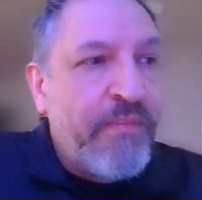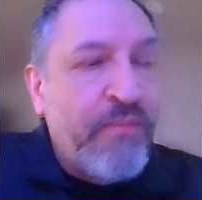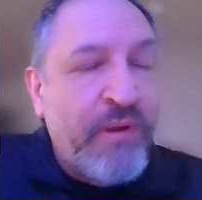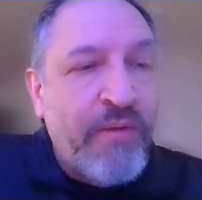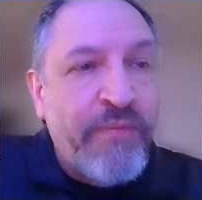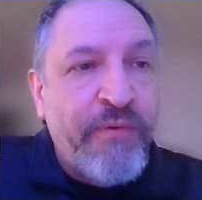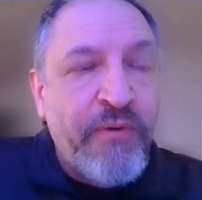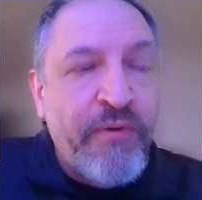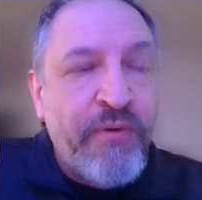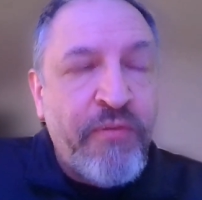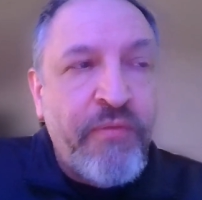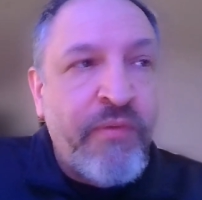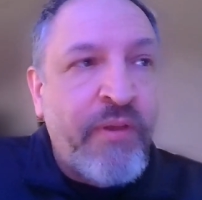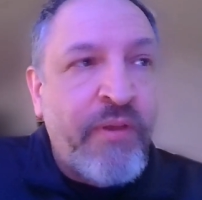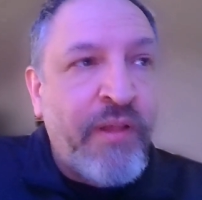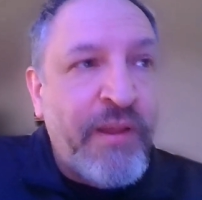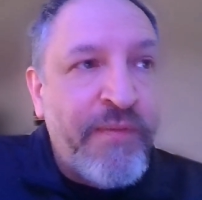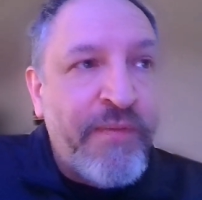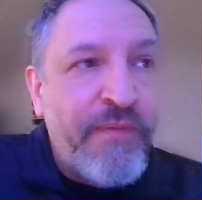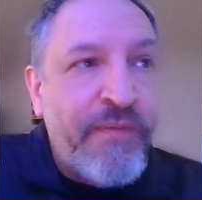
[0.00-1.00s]
well, first of
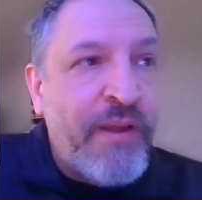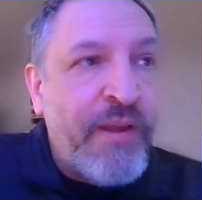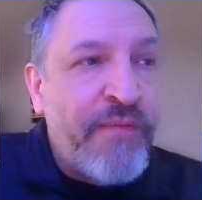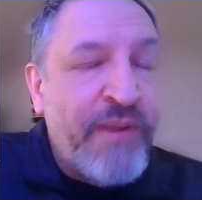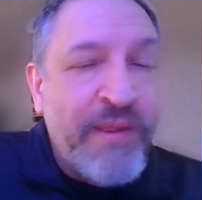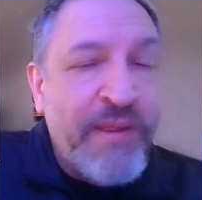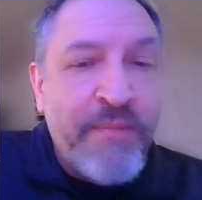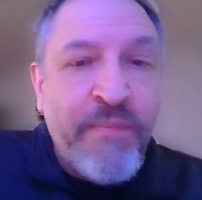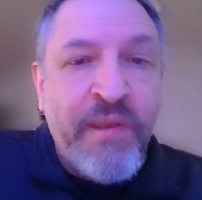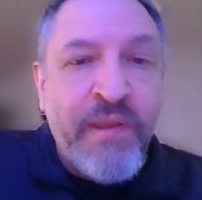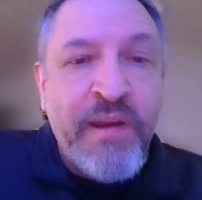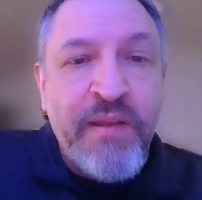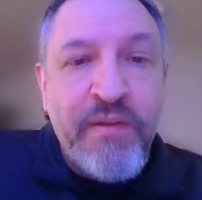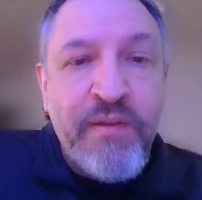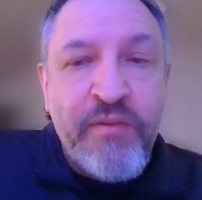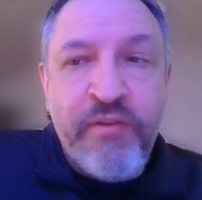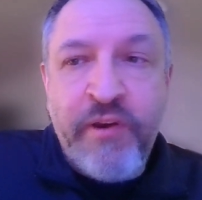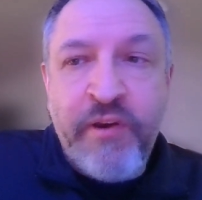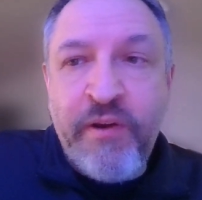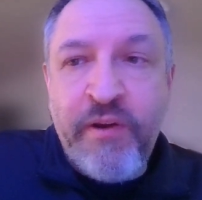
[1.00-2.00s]
all, I've ate
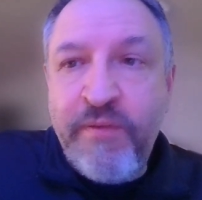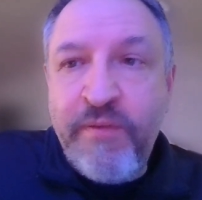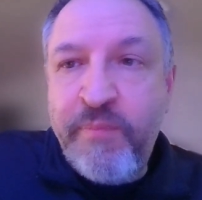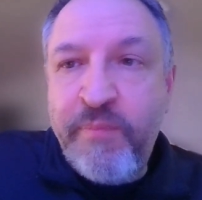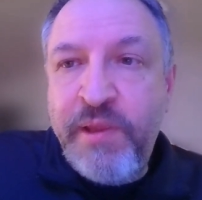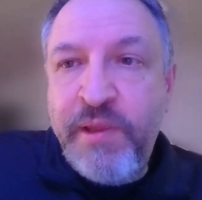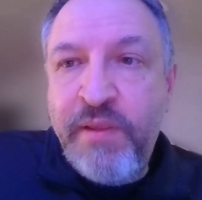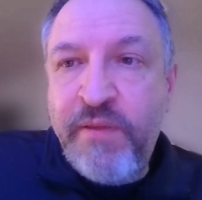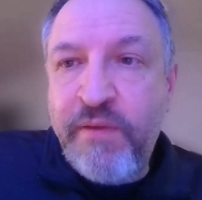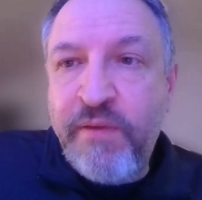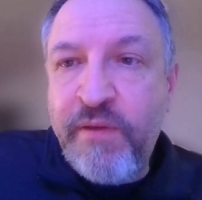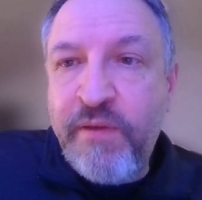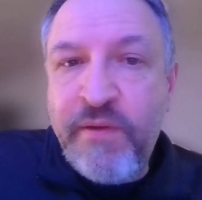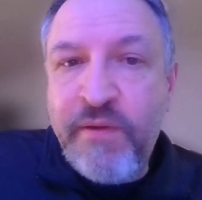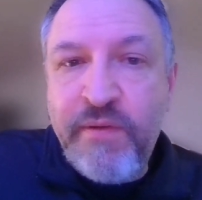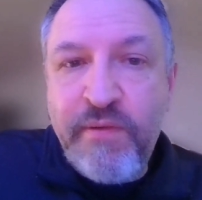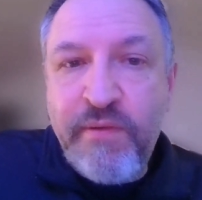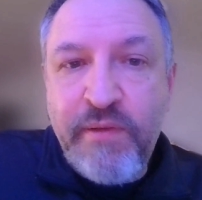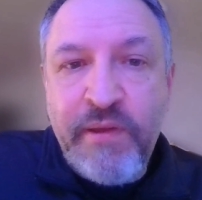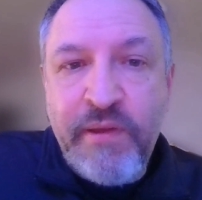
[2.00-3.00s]
many a share of
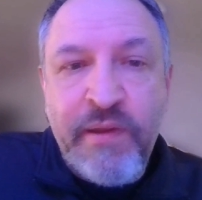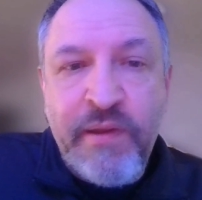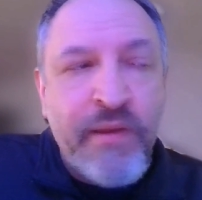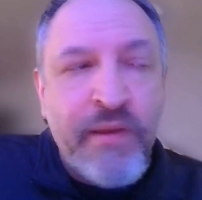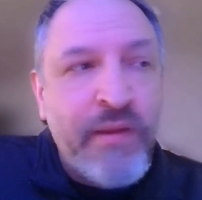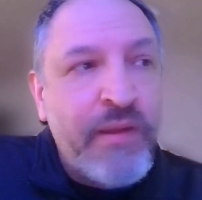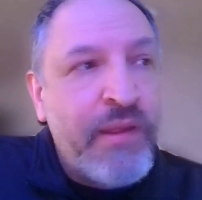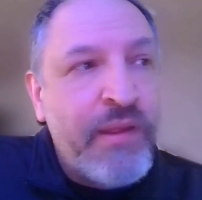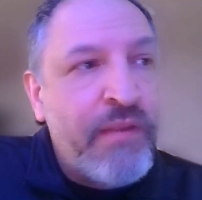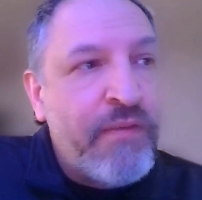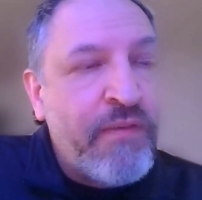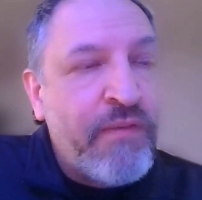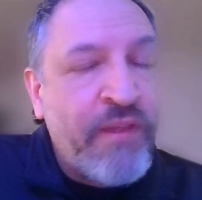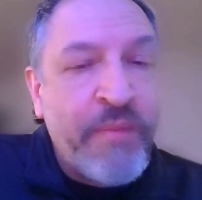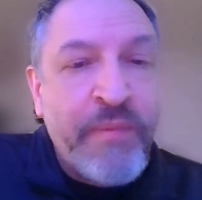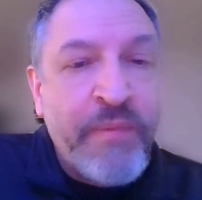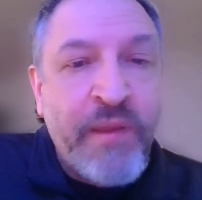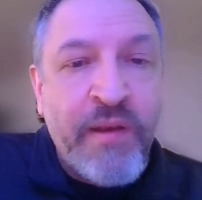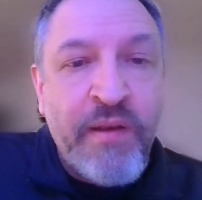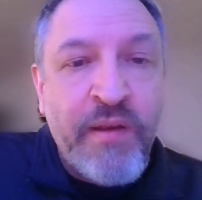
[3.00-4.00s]
pizza and
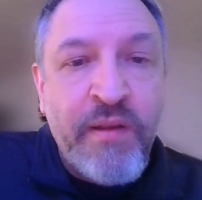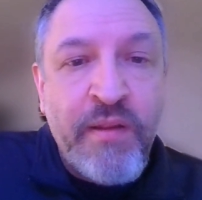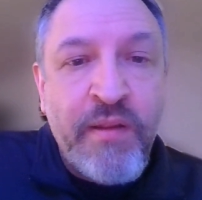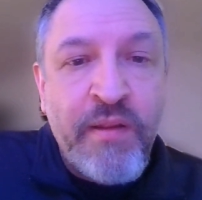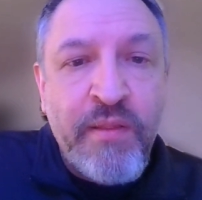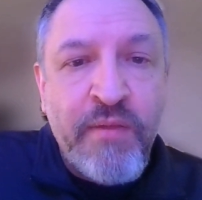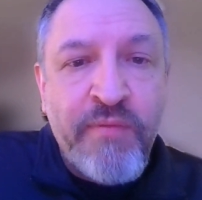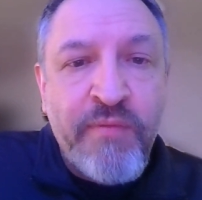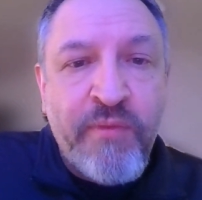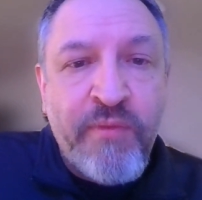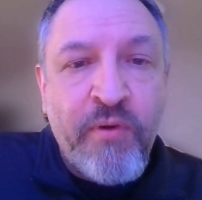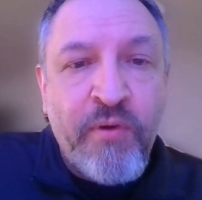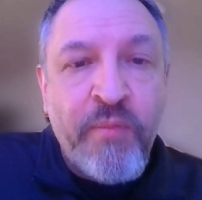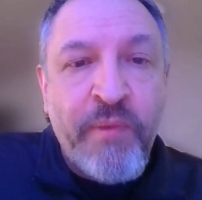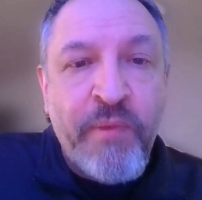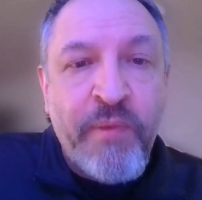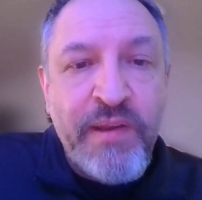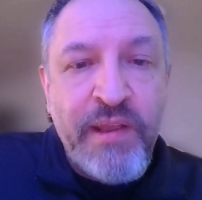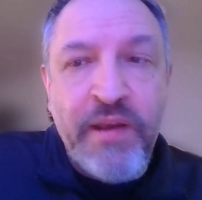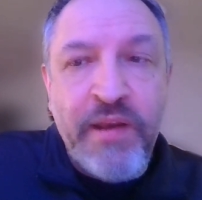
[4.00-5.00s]
slept on the
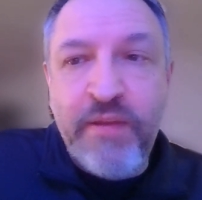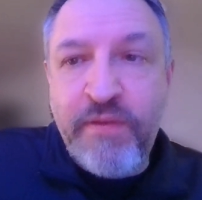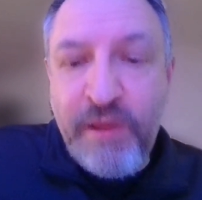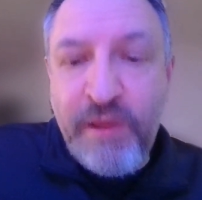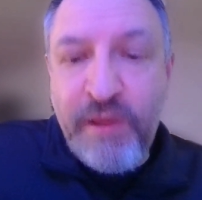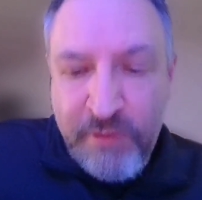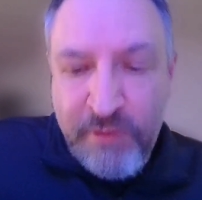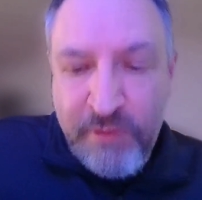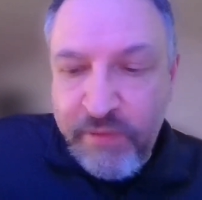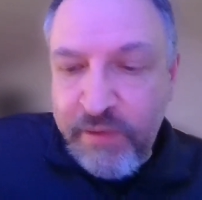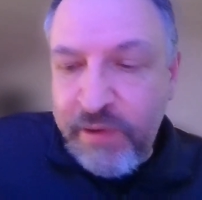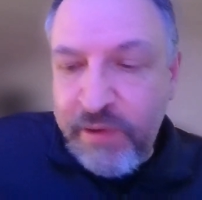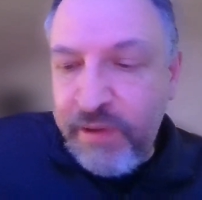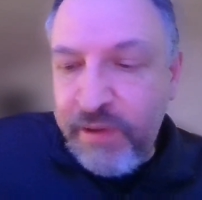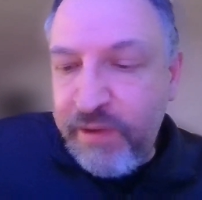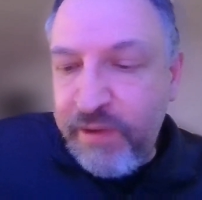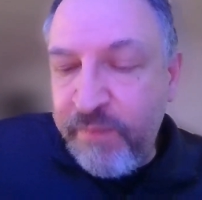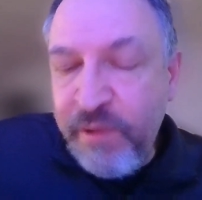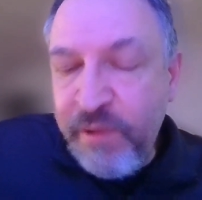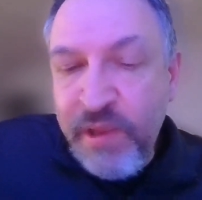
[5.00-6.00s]
floor of my data center.
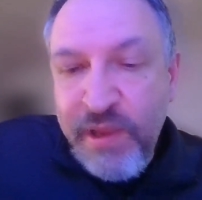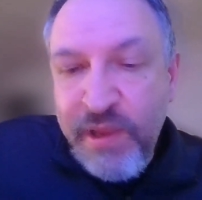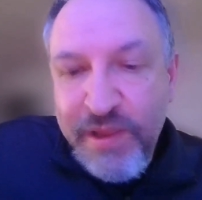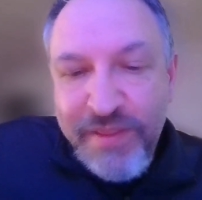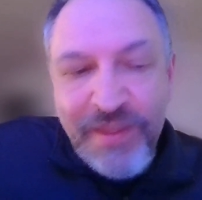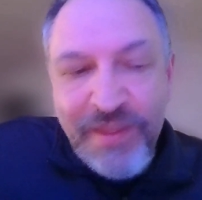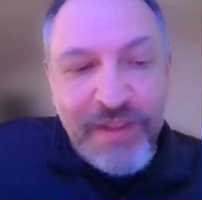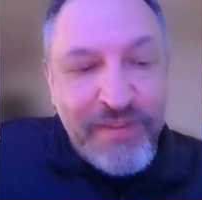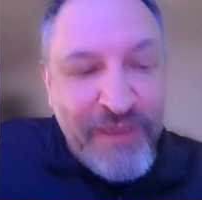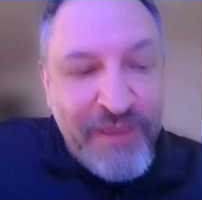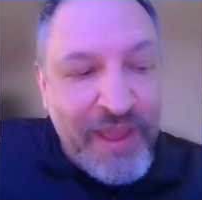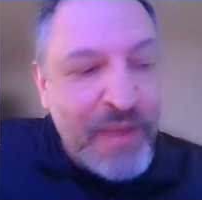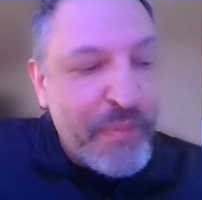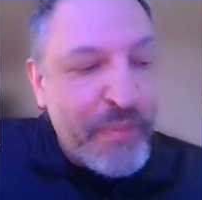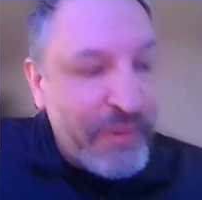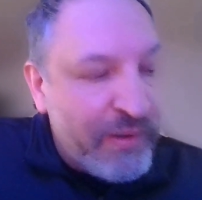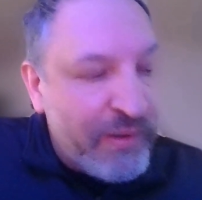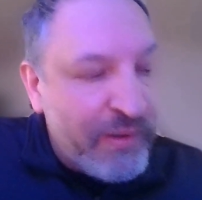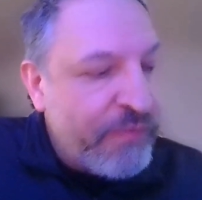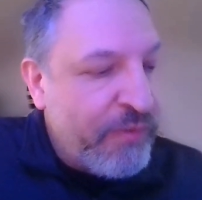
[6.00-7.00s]
That's
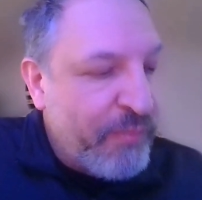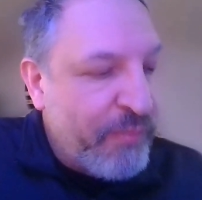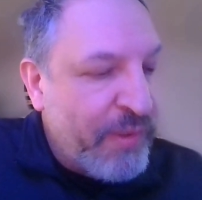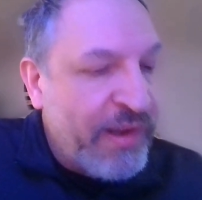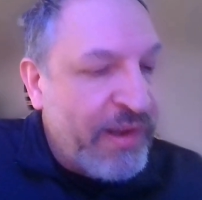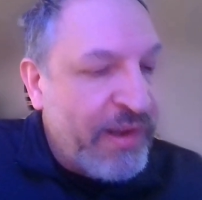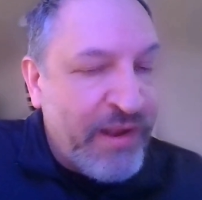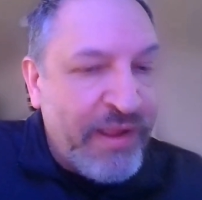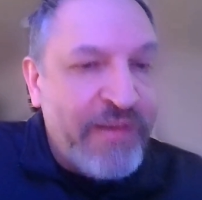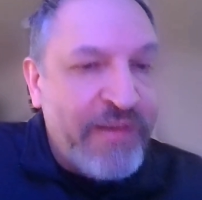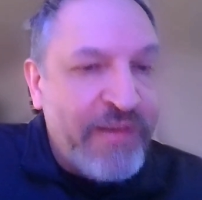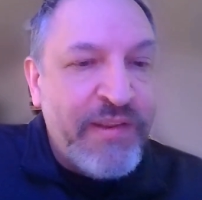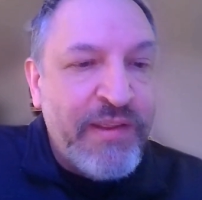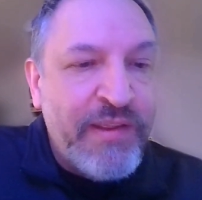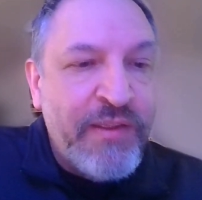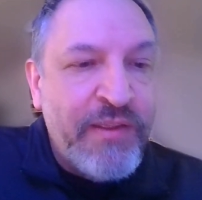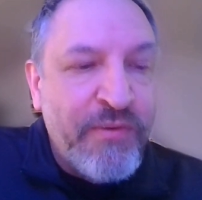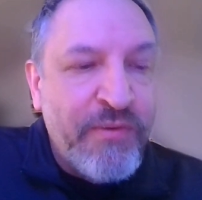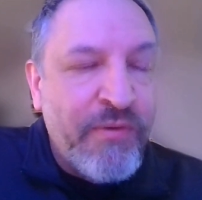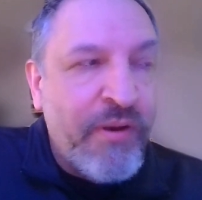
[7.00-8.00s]
happened. If you've been in IT,
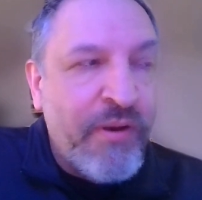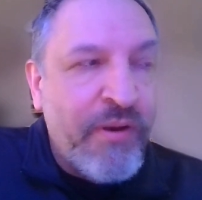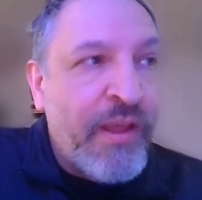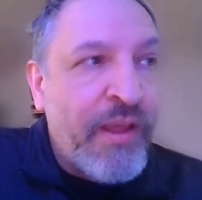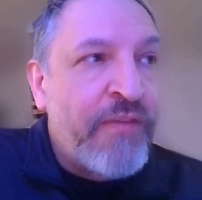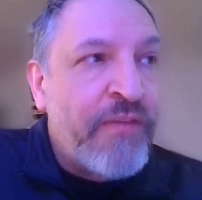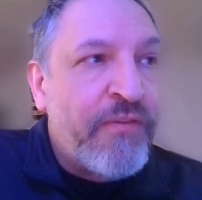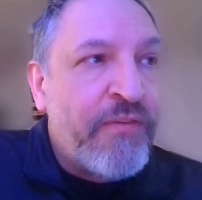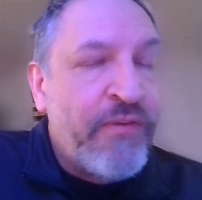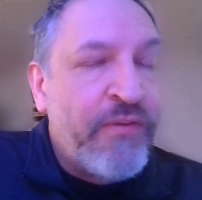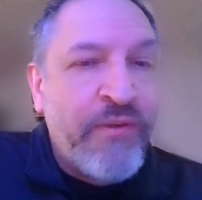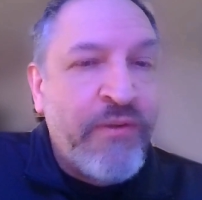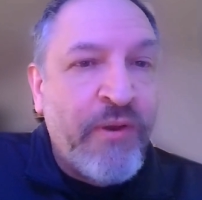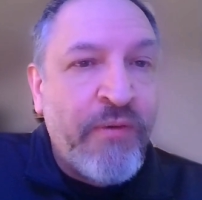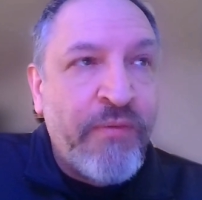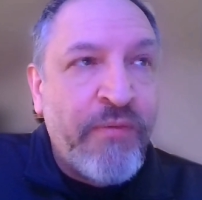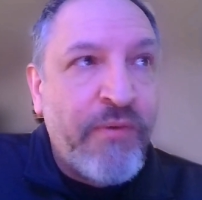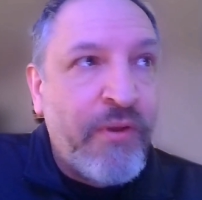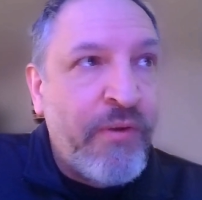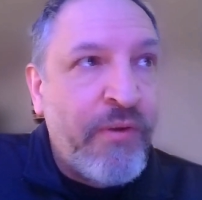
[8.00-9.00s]
you realize you
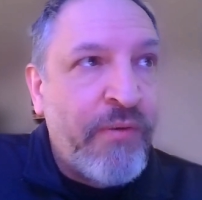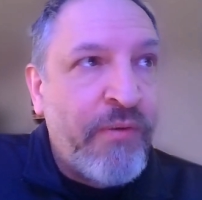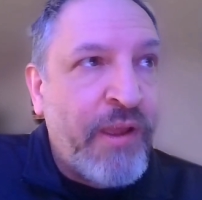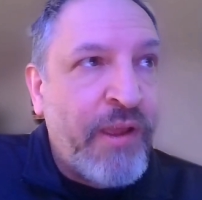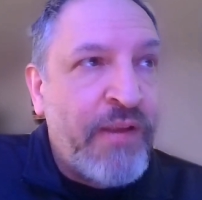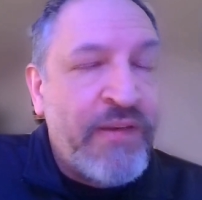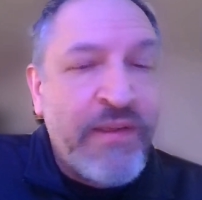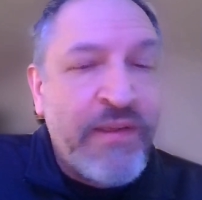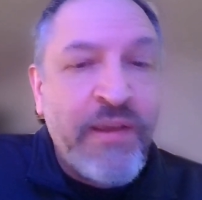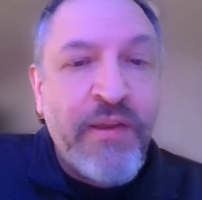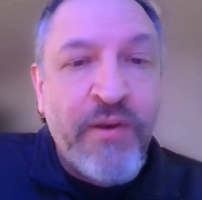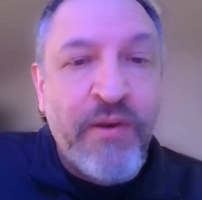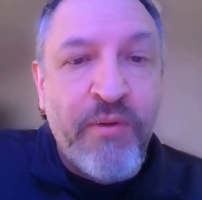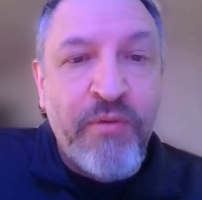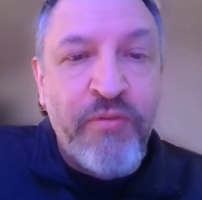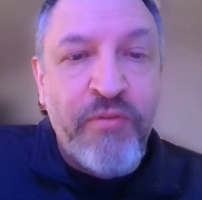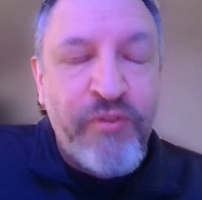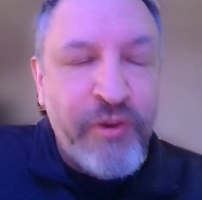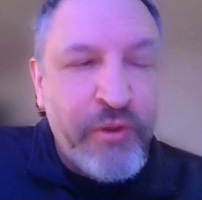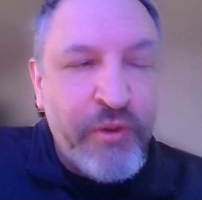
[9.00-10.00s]
don't own IT; it
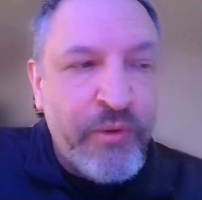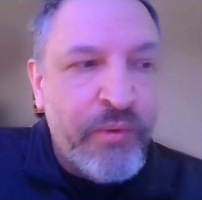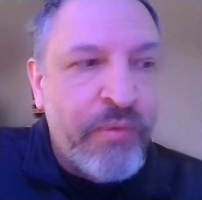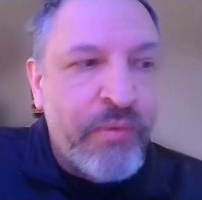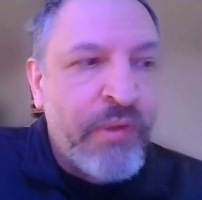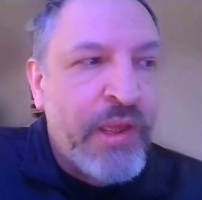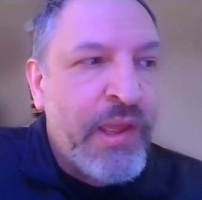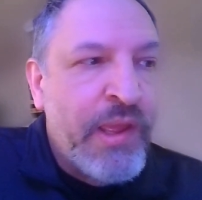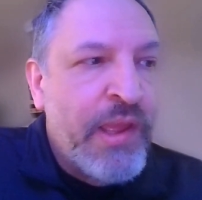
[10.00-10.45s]
owns you,